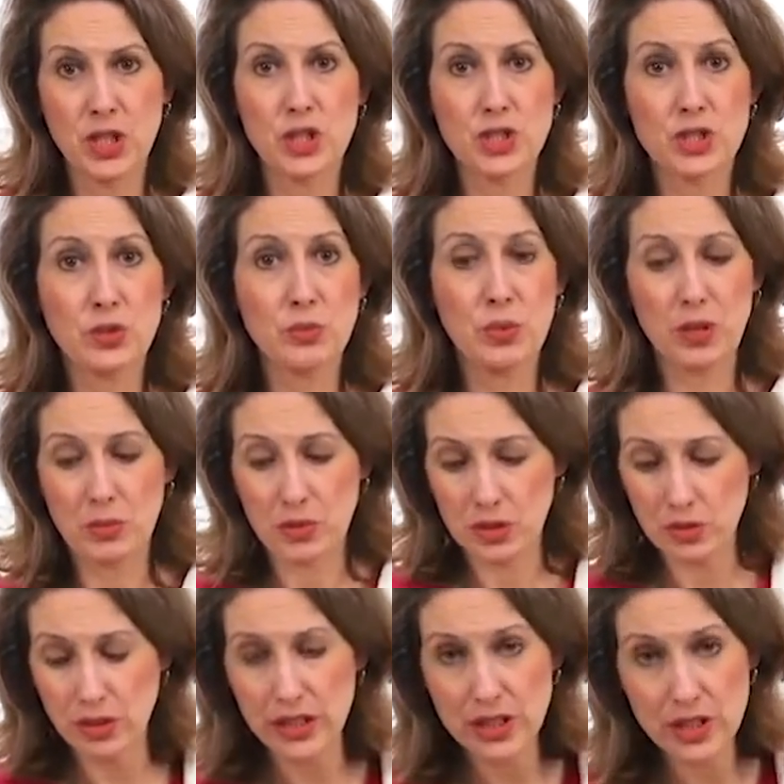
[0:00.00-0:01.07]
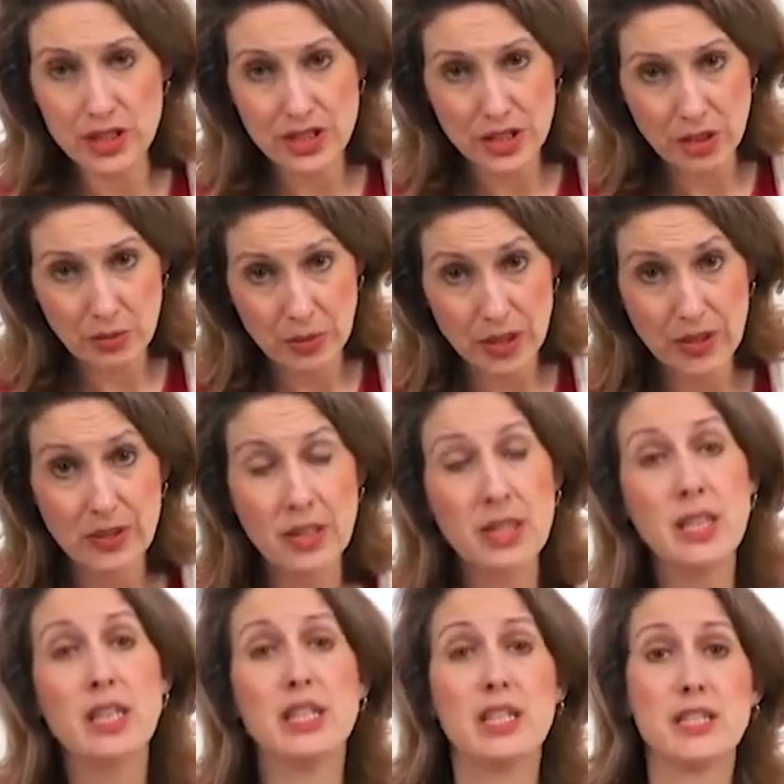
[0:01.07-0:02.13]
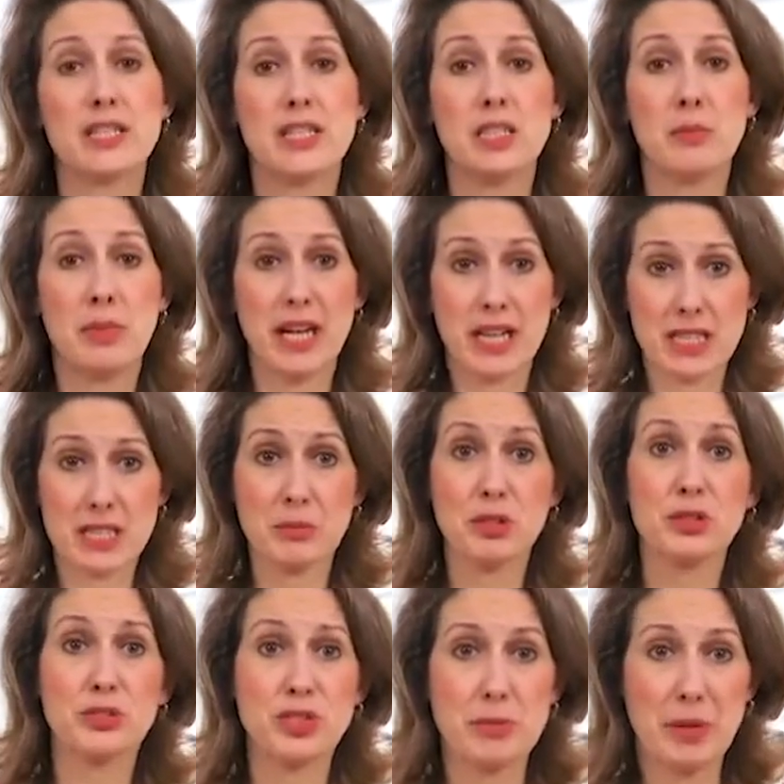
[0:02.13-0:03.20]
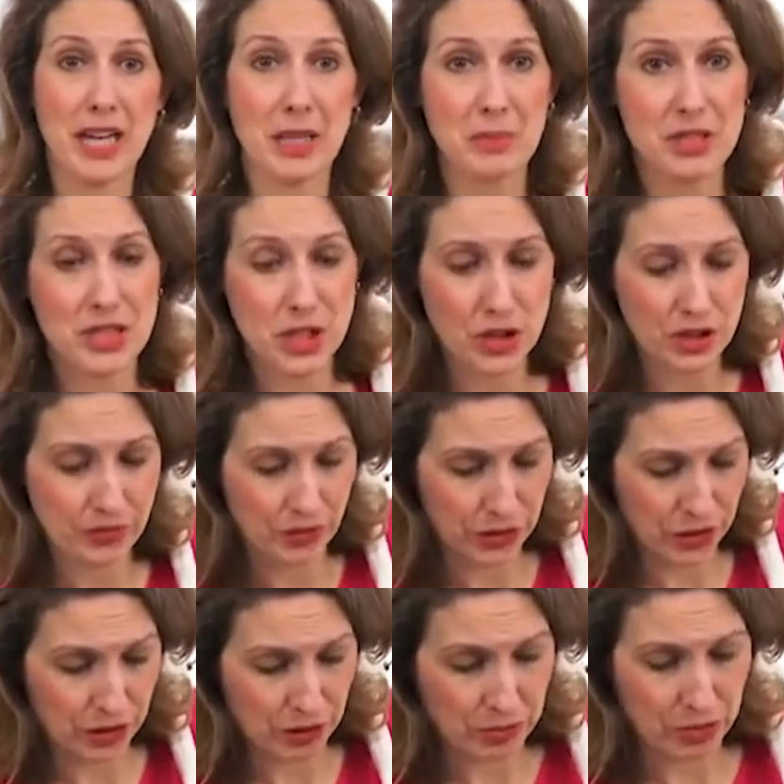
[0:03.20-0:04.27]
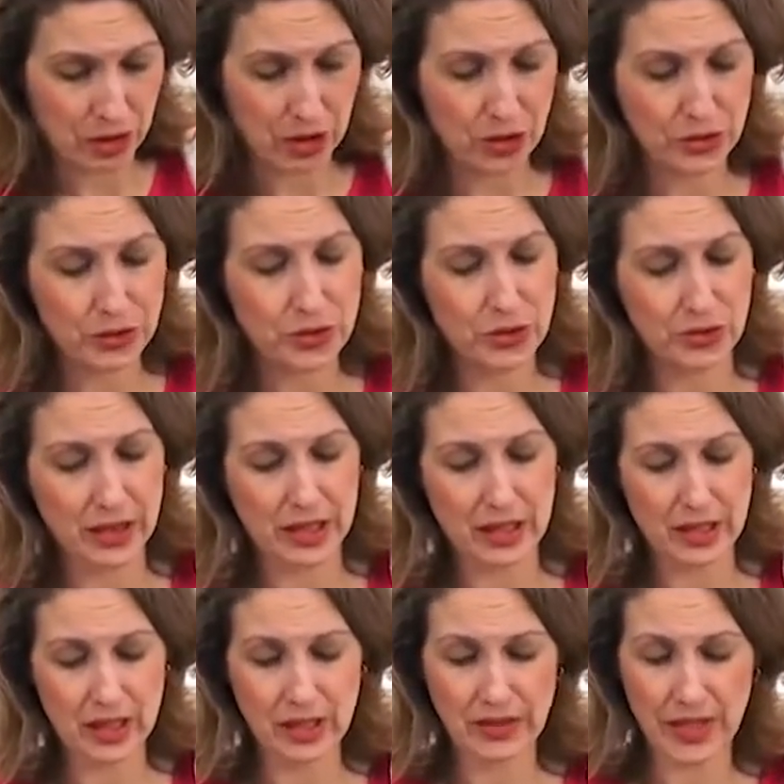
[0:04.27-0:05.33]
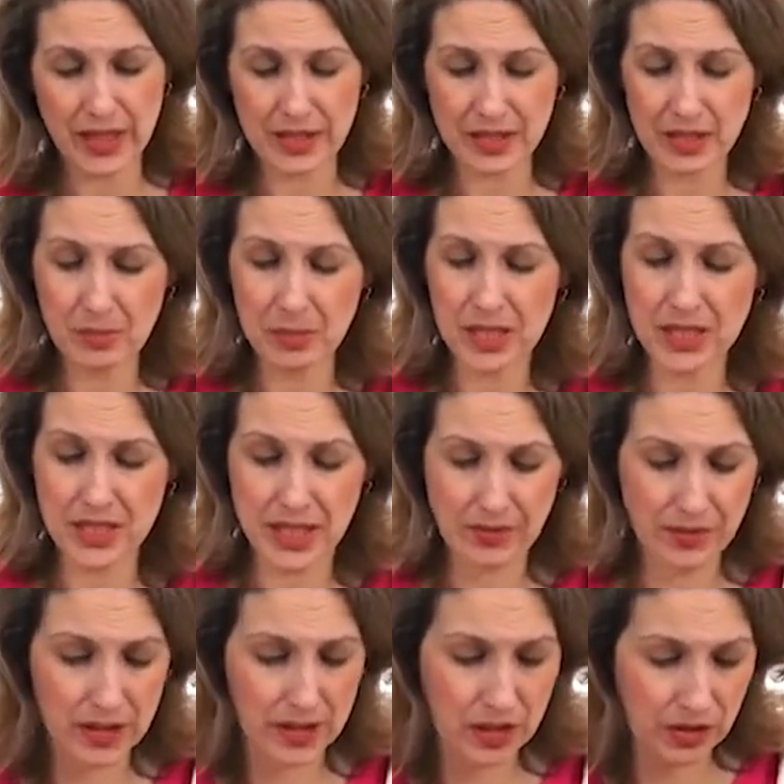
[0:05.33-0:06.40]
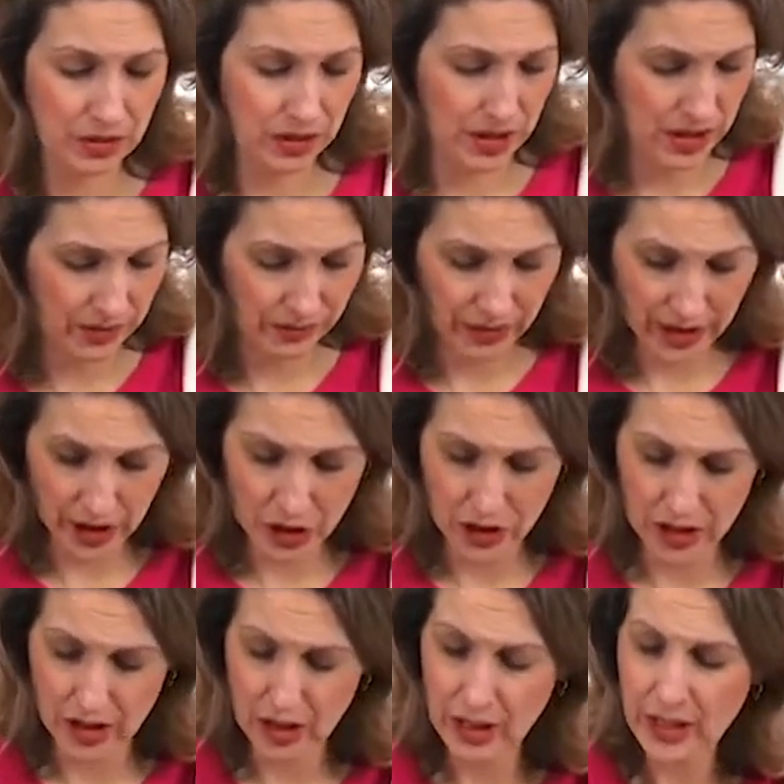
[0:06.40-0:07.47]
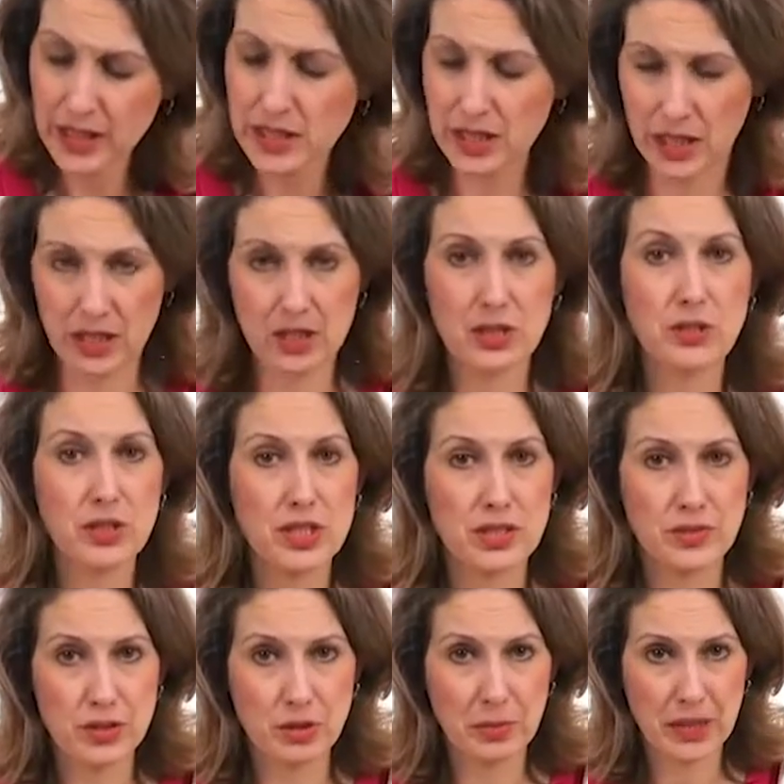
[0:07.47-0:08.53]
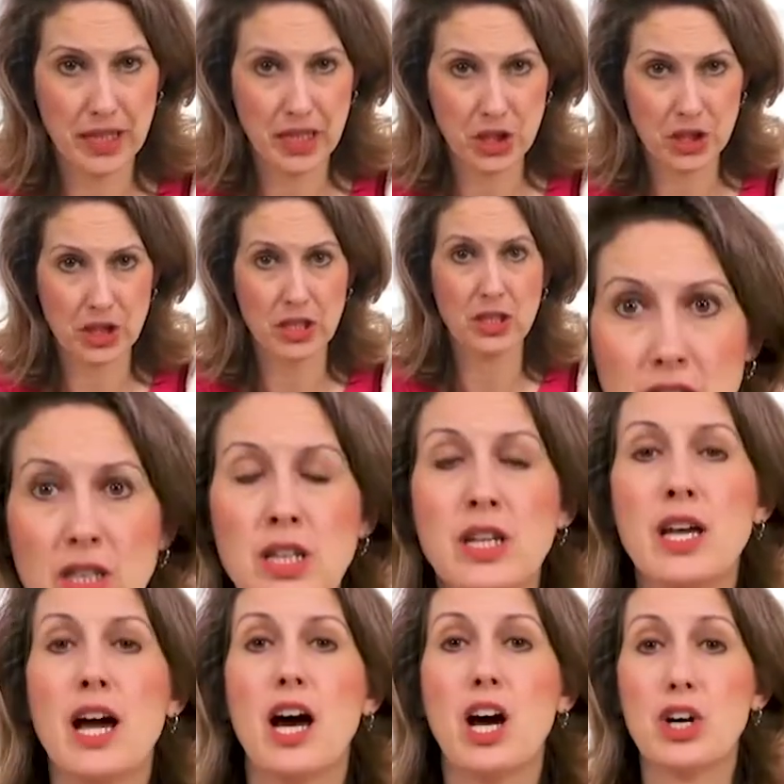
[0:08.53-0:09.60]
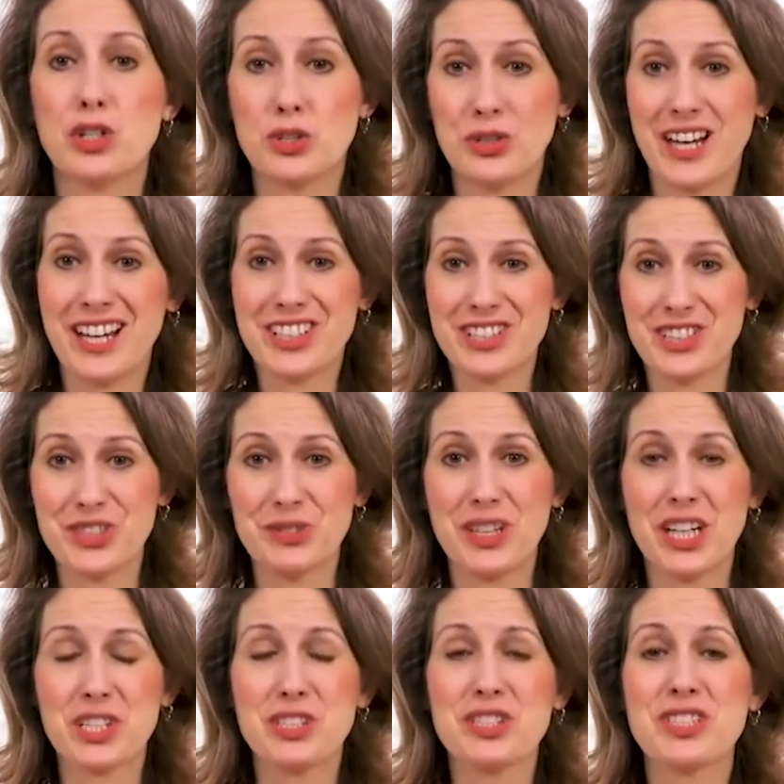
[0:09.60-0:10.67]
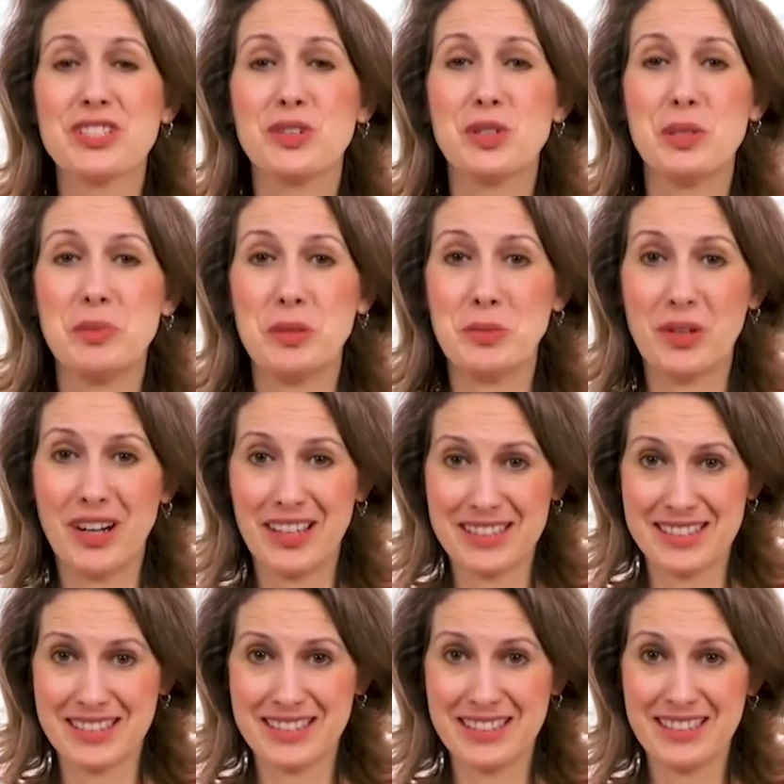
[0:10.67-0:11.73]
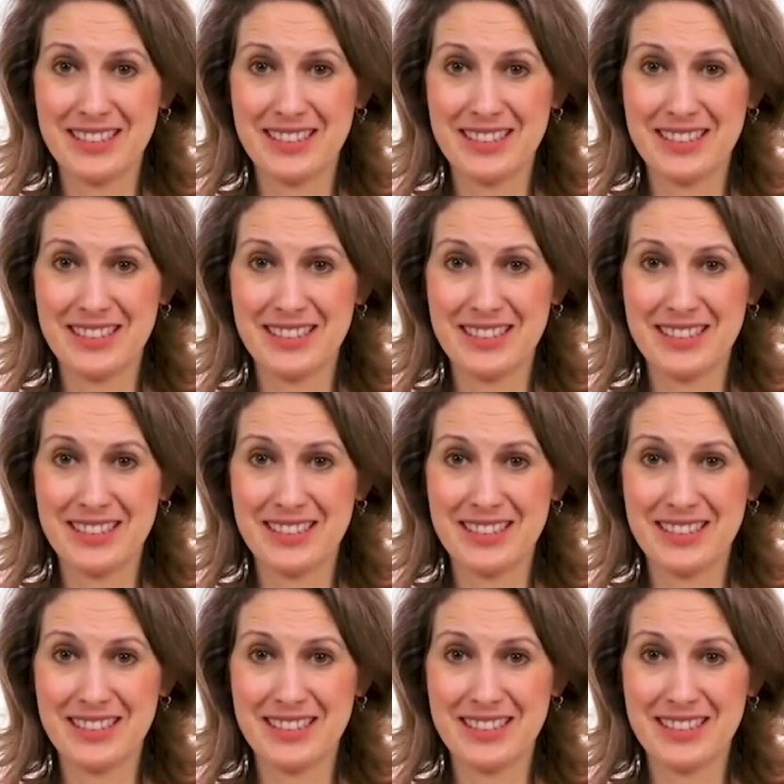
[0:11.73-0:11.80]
So what we're going to start with is in a maximal loose pack position for the humeral ulnar joint, and that's going to be 70 degrees of flexion, 10 degrees of supination. Our traction direction is going to be what?